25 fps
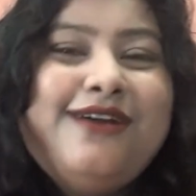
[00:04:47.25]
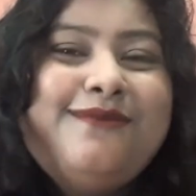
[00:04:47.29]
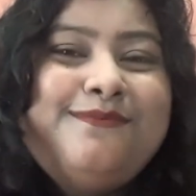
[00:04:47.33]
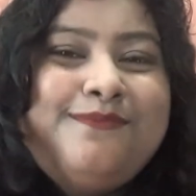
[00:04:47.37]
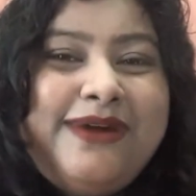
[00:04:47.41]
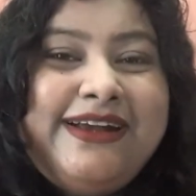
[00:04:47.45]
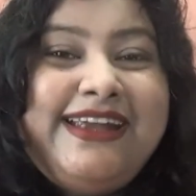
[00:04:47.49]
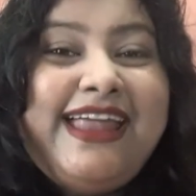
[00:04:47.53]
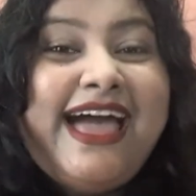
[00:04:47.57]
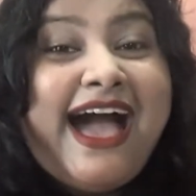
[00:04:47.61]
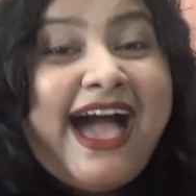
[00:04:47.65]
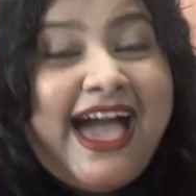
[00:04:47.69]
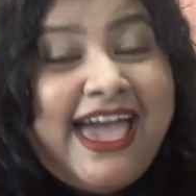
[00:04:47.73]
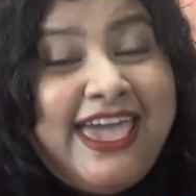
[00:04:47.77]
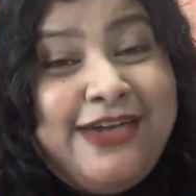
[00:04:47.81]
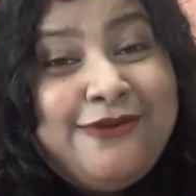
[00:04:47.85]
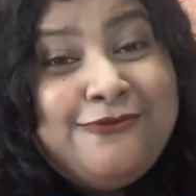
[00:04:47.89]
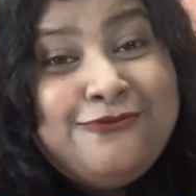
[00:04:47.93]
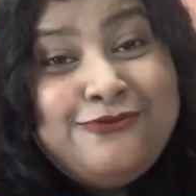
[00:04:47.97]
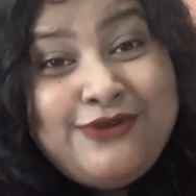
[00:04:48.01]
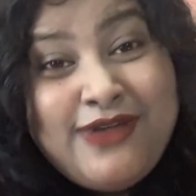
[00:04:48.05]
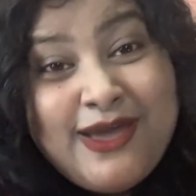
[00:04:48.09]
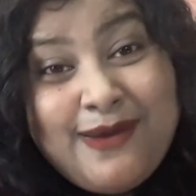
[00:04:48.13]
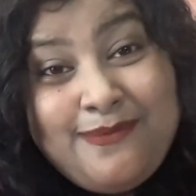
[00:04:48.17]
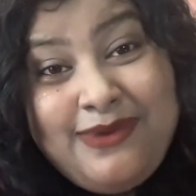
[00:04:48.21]
but I
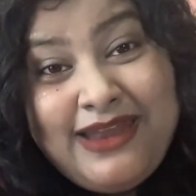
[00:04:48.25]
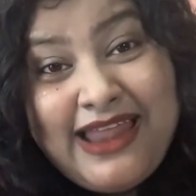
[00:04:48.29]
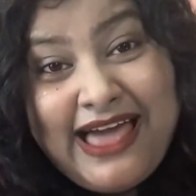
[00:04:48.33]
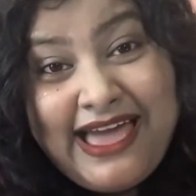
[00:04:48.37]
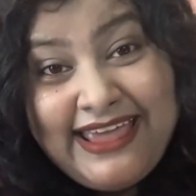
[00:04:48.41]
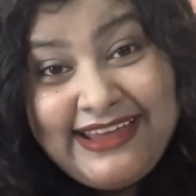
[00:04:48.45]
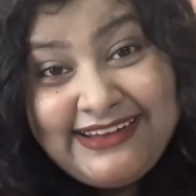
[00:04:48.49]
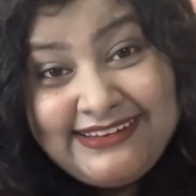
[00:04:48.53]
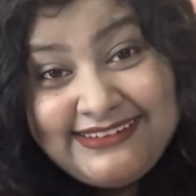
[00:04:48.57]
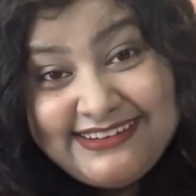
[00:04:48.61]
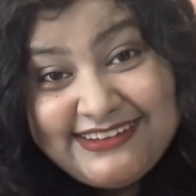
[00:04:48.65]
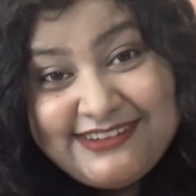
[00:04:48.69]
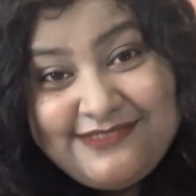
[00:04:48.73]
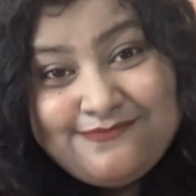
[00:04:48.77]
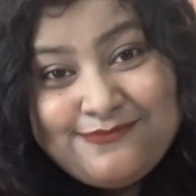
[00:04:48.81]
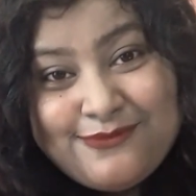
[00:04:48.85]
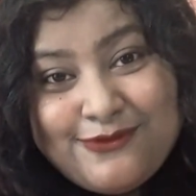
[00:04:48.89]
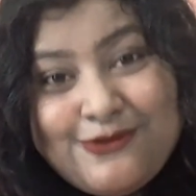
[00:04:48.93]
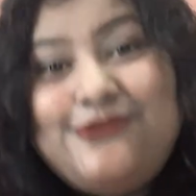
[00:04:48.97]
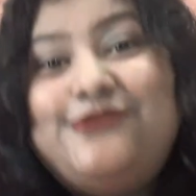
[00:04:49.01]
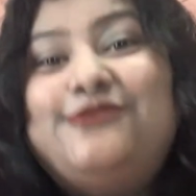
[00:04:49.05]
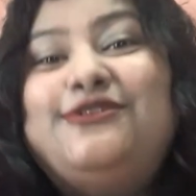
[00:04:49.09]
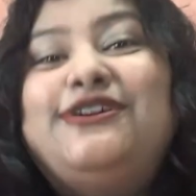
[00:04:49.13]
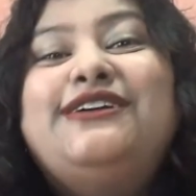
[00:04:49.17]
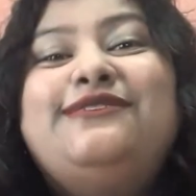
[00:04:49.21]
would have liked it
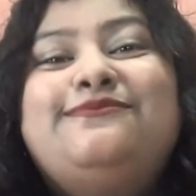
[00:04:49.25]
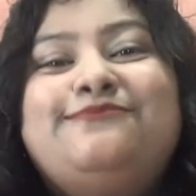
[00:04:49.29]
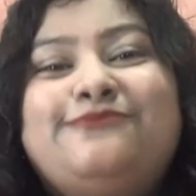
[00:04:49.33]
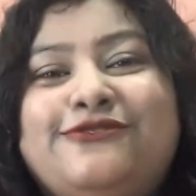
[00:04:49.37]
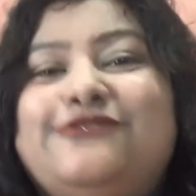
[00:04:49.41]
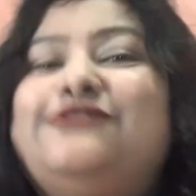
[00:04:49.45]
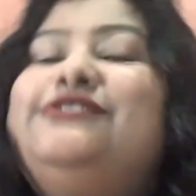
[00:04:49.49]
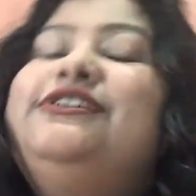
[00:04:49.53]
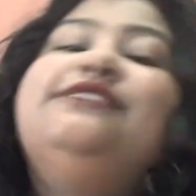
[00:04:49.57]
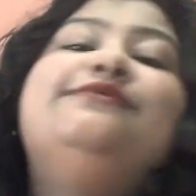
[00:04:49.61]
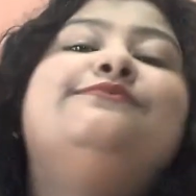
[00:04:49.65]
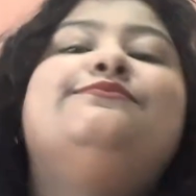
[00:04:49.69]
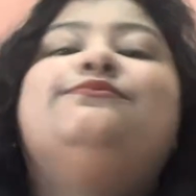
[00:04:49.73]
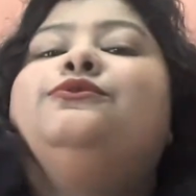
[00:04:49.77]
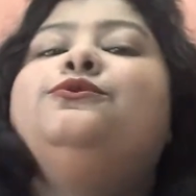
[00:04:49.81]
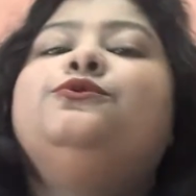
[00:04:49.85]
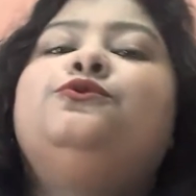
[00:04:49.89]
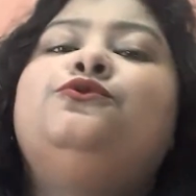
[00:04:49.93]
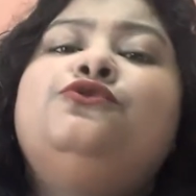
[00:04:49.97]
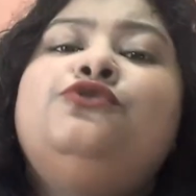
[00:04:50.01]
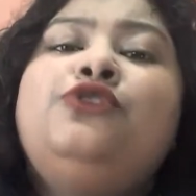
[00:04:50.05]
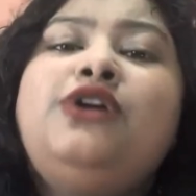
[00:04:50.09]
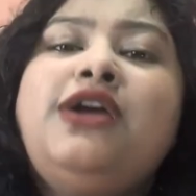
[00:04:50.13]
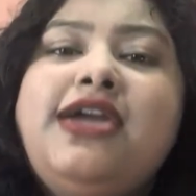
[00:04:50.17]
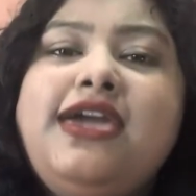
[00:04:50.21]
more and more and
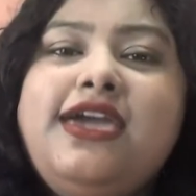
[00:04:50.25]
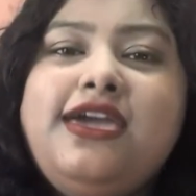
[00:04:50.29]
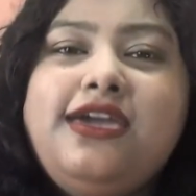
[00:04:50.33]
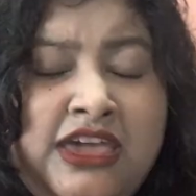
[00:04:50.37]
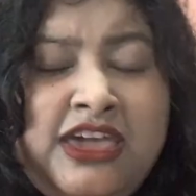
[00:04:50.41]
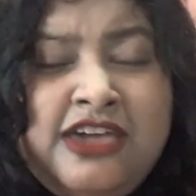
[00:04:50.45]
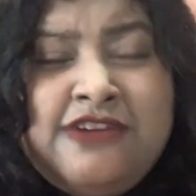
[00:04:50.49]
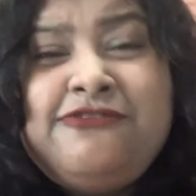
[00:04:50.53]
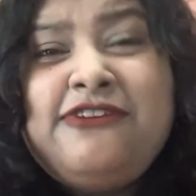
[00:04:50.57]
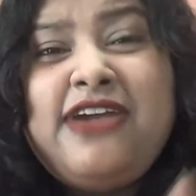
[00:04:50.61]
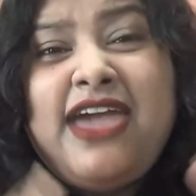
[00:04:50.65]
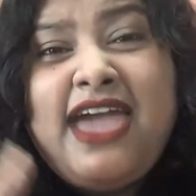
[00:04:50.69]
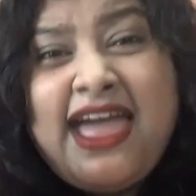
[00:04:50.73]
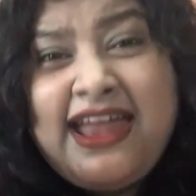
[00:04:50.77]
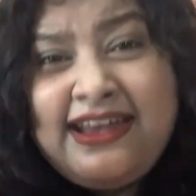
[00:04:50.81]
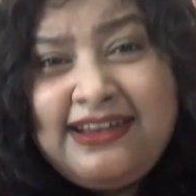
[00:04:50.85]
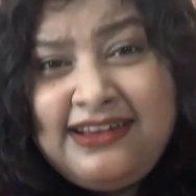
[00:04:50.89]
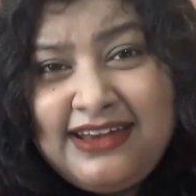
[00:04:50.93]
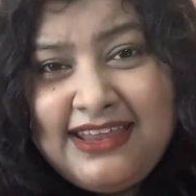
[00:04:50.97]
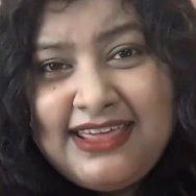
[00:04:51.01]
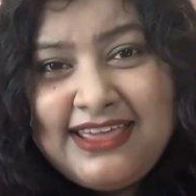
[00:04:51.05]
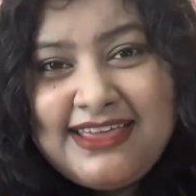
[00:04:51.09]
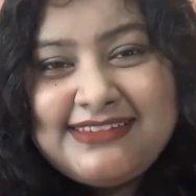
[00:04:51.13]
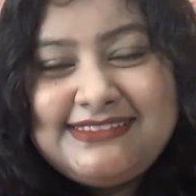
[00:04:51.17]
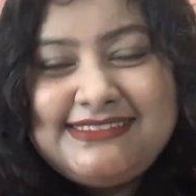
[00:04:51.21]
more if at
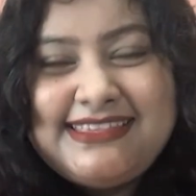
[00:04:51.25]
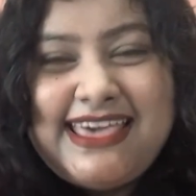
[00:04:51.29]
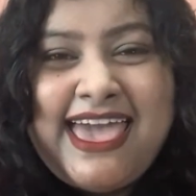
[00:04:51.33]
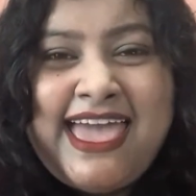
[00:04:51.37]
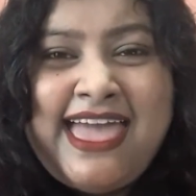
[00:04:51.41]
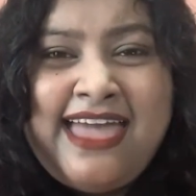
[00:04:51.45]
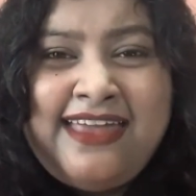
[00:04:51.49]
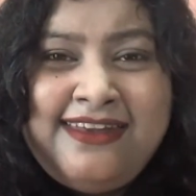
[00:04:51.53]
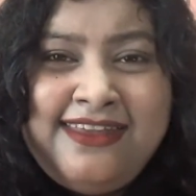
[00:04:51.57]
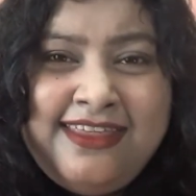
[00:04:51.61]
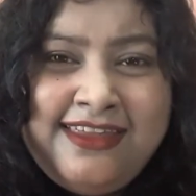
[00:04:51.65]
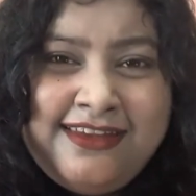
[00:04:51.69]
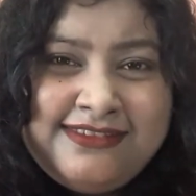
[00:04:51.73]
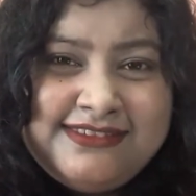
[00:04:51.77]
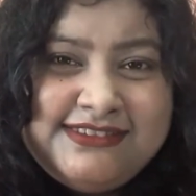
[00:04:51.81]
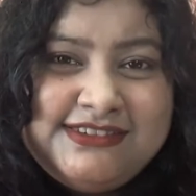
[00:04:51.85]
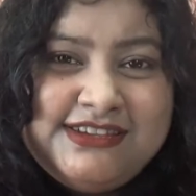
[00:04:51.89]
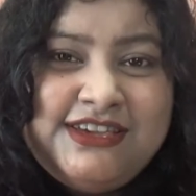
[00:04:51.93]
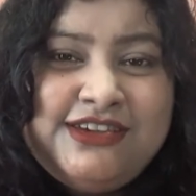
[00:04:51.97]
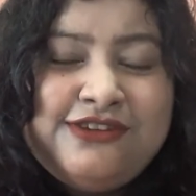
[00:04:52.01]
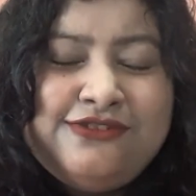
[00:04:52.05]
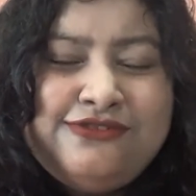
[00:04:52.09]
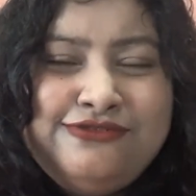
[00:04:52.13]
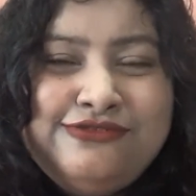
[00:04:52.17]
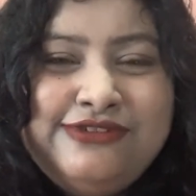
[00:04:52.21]
least
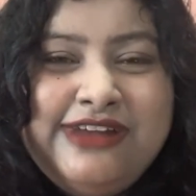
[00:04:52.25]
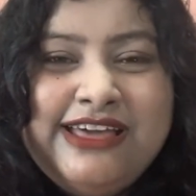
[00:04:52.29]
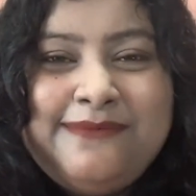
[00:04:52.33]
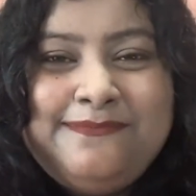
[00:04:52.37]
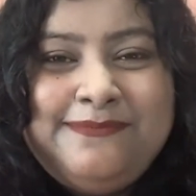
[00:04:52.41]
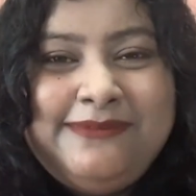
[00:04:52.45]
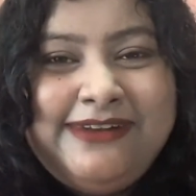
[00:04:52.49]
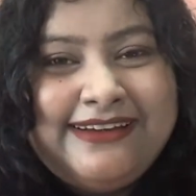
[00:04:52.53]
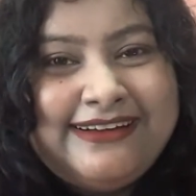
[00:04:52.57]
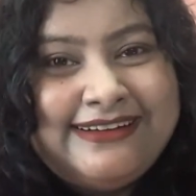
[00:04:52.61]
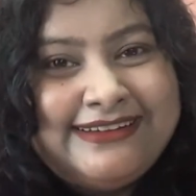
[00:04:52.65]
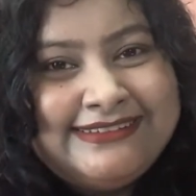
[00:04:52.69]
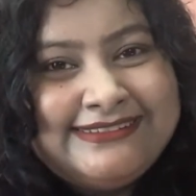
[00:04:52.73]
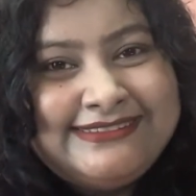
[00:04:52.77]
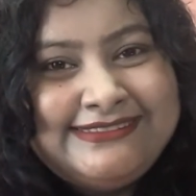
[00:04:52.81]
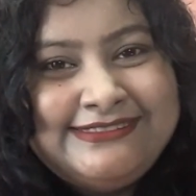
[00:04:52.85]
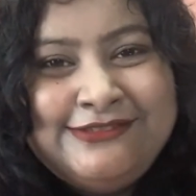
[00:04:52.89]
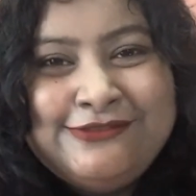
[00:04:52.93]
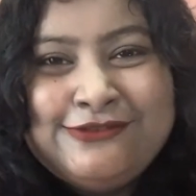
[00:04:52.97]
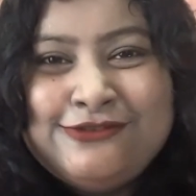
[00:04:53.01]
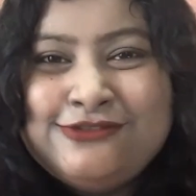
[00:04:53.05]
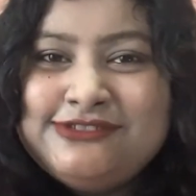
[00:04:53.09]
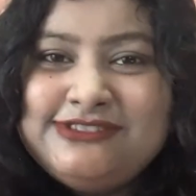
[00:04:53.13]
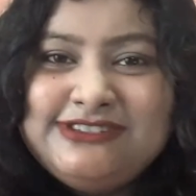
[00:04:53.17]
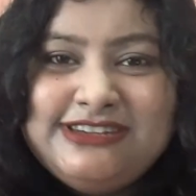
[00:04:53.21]
Adichie would have touched
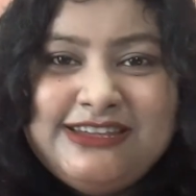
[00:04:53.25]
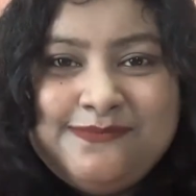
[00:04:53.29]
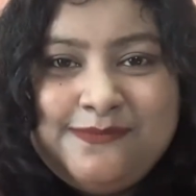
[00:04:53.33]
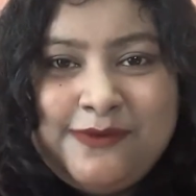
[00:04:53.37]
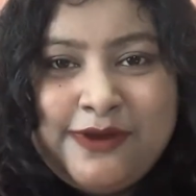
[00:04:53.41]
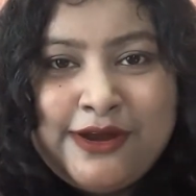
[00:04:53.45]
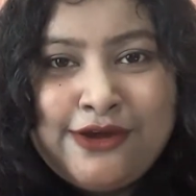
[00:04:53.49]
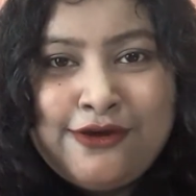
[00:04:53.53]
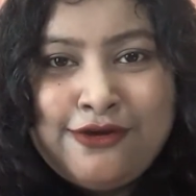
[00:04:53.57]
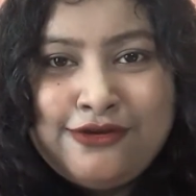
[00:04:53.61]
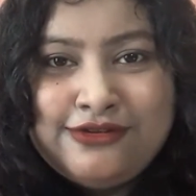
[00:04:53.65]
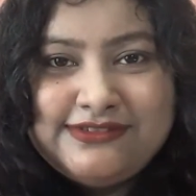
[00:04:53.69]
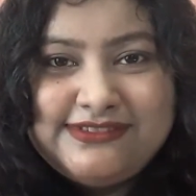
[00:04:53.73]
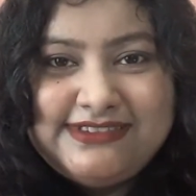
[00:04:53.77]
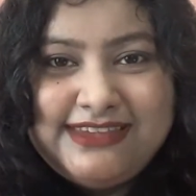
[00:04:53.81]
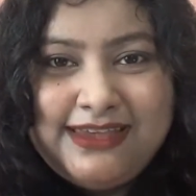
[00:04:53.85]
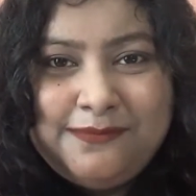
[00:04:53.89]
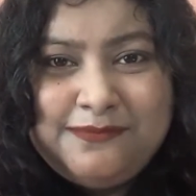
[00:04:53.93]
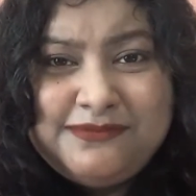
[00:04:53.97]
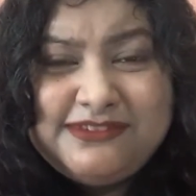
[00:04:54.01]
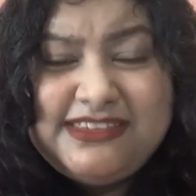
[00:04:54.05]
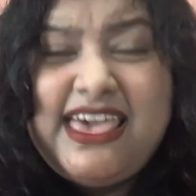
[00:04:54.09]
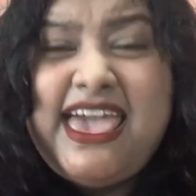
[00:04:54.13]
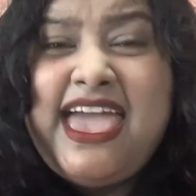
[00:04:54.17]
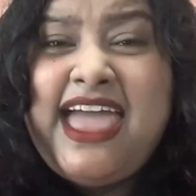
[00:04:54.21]
those deeper concepts.